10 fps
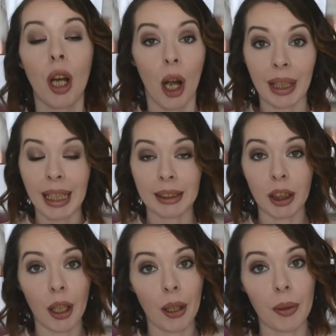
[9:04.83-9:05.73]
Okay,
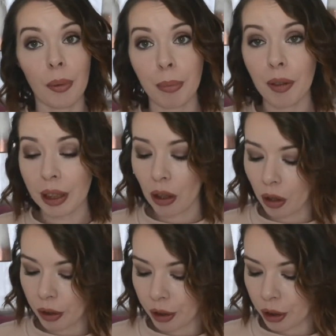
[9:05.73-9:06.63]
so moving
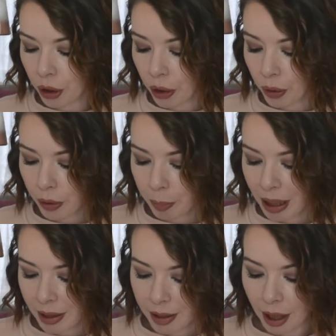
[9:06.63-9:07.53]
on to the
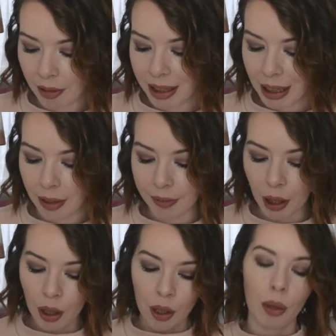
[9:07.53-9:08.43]
presents I received
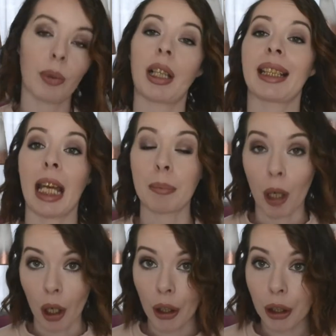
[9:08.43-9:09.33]
when I came
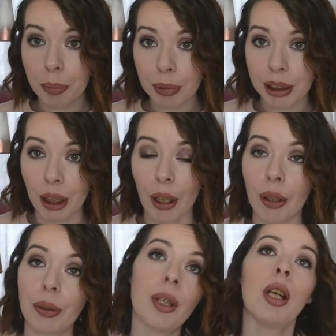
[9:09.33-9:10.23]
home. So
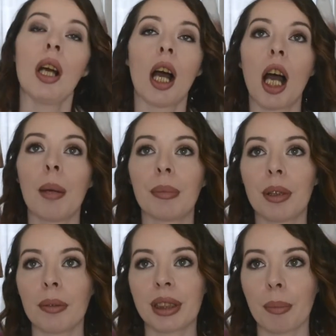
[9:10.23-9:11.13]
um,
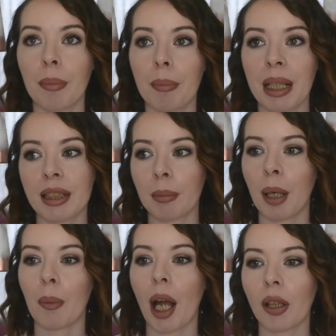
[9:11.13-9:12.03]
some, me and some of
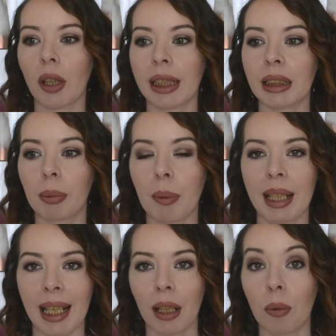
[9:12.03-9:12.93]
my work colleagues, we
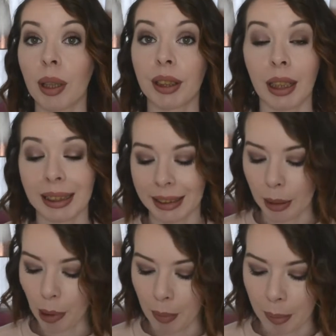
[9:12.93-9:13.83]
went out one night to
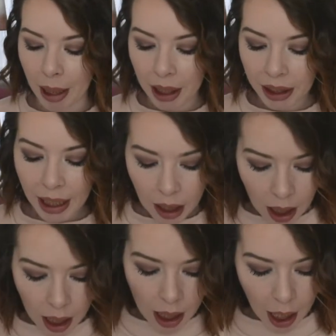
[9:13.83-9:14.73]
celebrate my birthday.
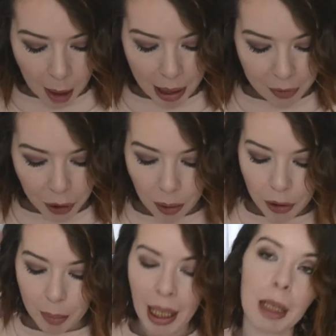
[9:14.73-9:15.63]
Um, and a few of
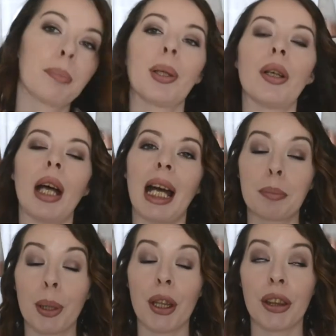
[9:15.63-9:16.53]
them had put,
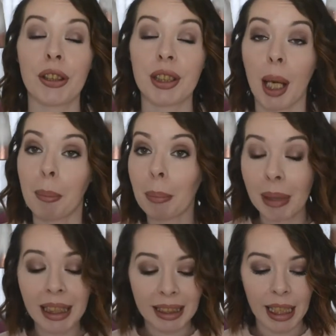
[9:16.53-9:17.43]
had put some
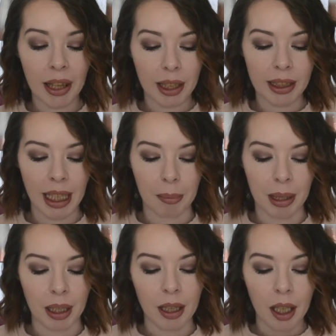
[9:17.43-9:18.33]
money together to get
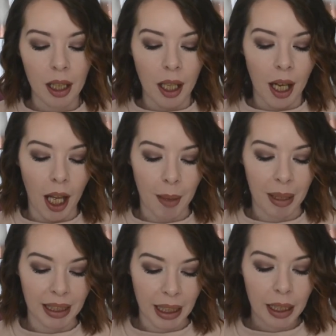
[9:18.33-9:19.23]
me um,
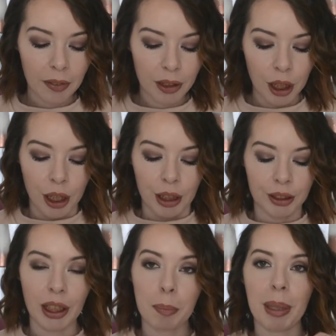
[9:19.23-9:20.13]
a gift.
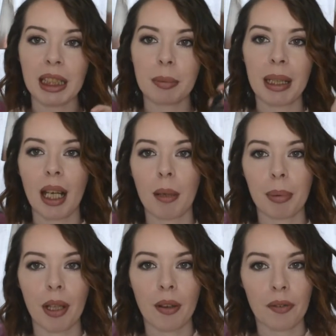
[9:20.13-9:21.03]
So they picked me
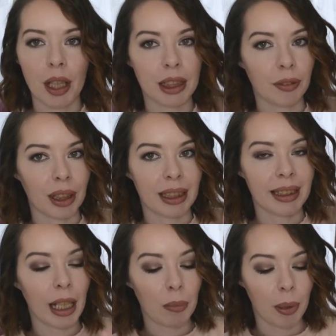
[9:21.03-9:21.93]
up, first of all, this
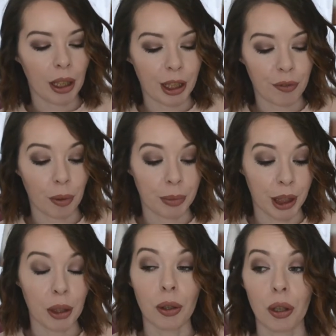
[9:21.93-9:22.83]
nail polish from
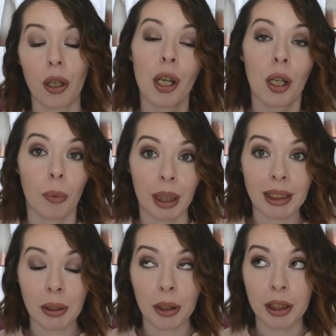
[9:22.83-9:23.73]
Dior. When
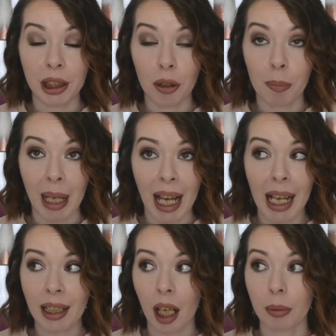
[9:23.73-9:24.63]
I saw the Dior
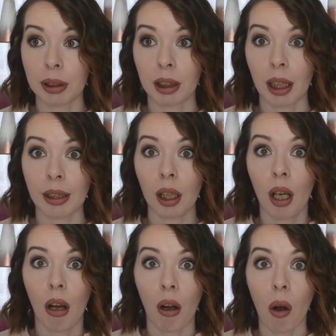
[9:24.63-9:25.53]
bag, I was like,
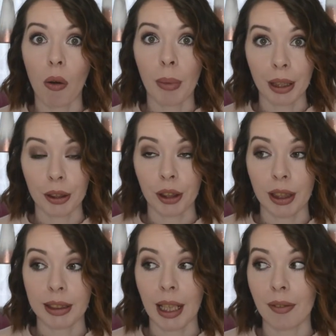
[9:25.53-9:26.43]
oh my
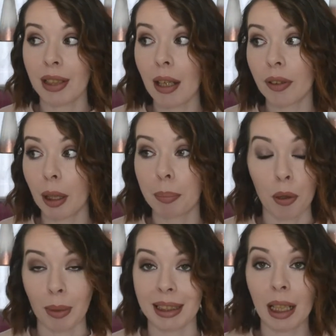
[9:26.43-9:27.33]
goodness, I have never
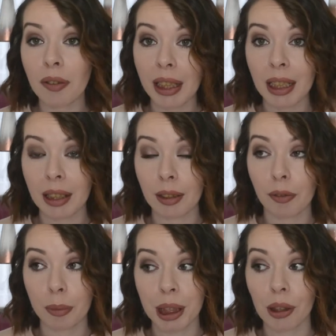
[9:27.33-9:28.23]
bought myself anything
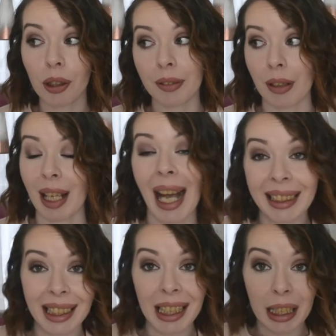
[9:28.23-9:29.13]
from Dior, I've never
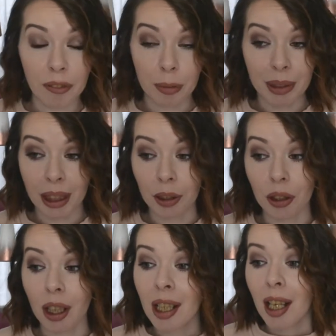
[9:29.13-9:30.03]
had anything from
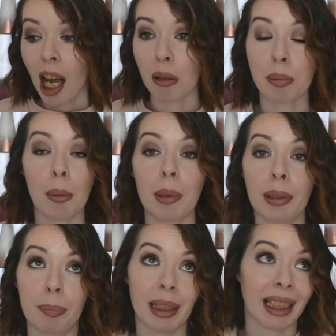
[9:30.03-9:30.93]
Dior, I will
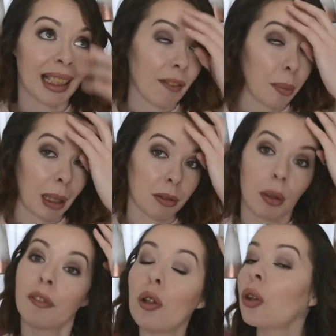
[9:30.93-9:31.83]
probably never be able
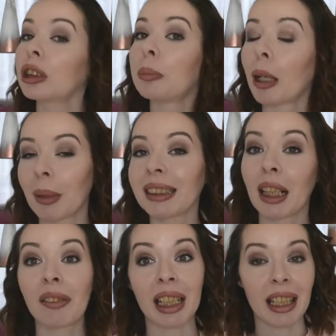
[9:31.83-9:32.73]
to afford to buy
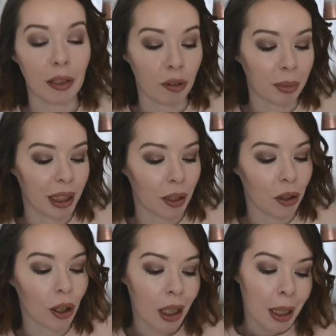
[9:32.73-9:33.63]
myself anything from
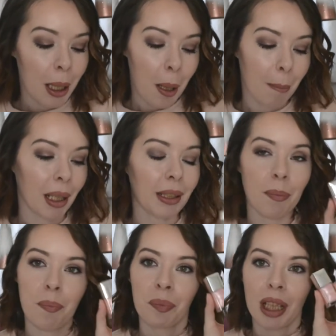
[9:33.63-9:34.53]
Dior,
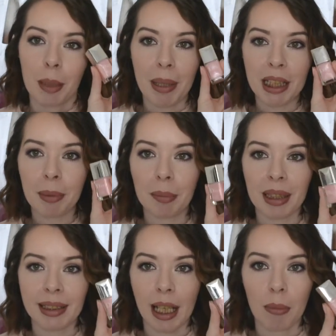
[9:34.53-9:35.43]
but they picked me up
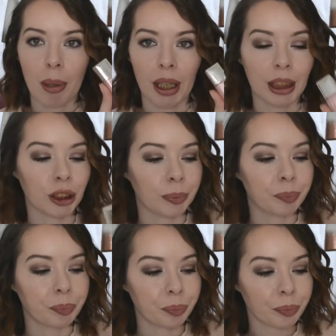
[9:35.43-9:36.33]
this nail polish,
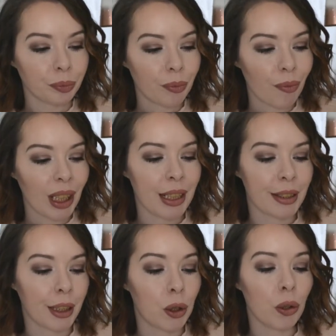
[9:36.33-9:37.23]

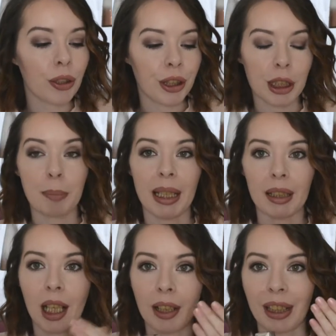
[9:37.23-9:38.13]
it's a gorgeous
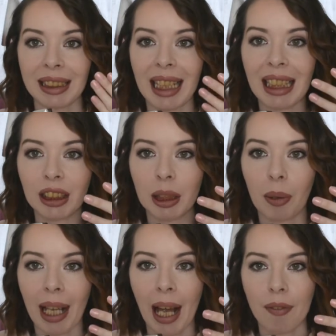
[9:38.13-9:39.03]
pink colour and it's actually
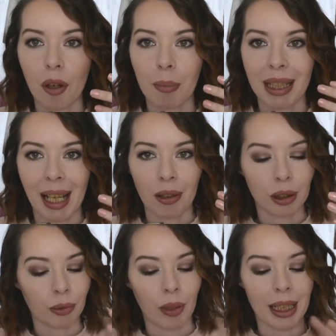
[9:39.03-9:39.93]
what I have on my
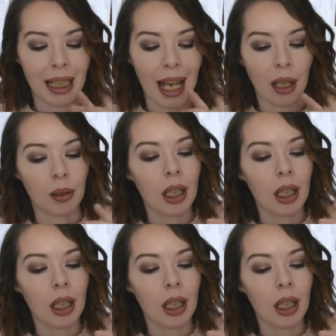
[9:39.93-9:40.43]
nails right now